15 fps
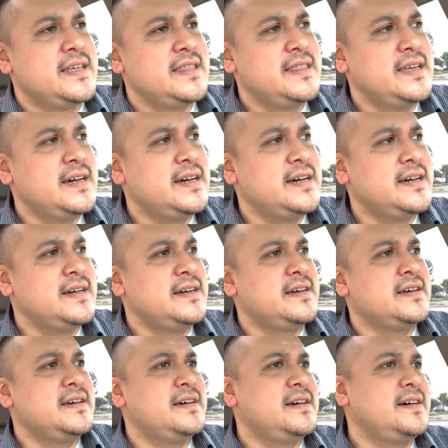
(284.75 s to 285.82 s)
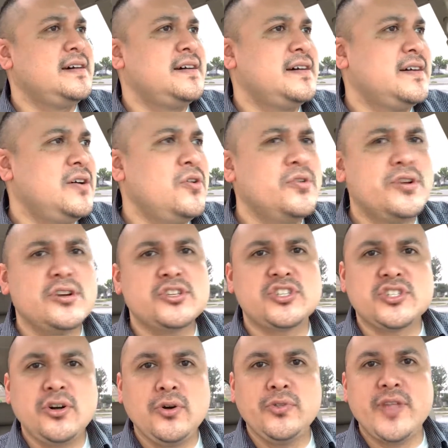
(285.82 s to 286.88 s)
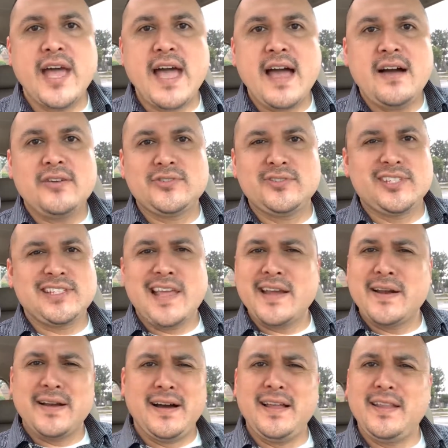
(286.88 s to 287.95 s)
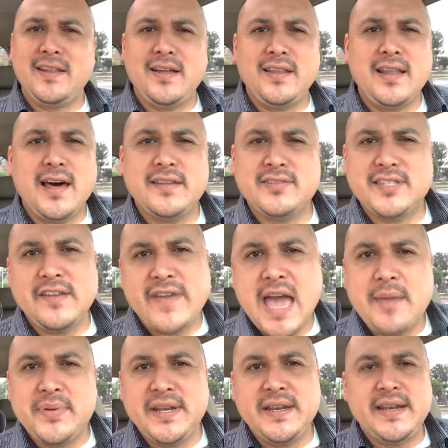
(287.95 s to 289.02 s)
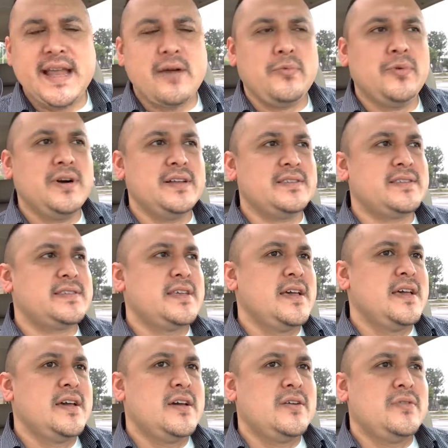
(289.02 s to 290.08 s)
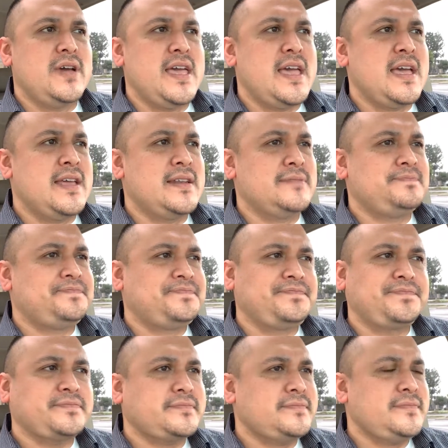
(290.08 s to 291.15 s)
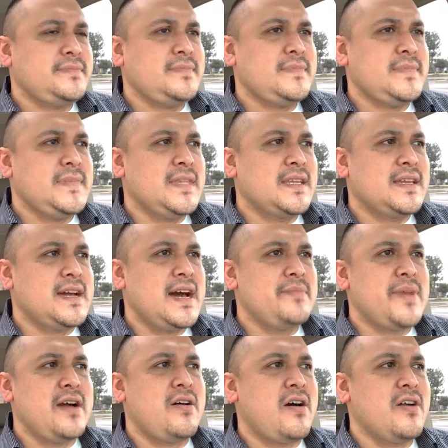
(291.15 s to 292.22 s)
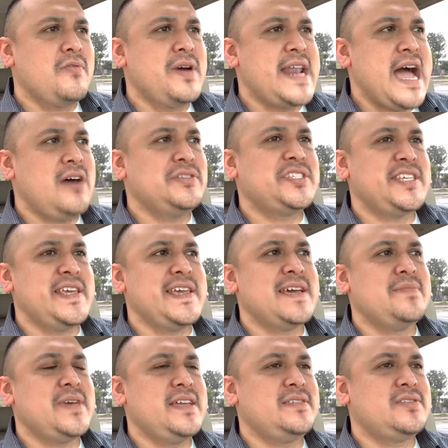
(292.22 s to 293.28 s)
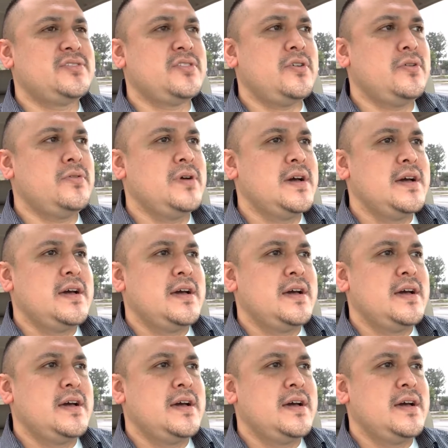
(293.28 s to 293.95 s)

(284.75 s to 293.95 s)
the uh, owner sold the house. So just like a, a, a lot of stuff happening at once. And God, my heart went out to him. And so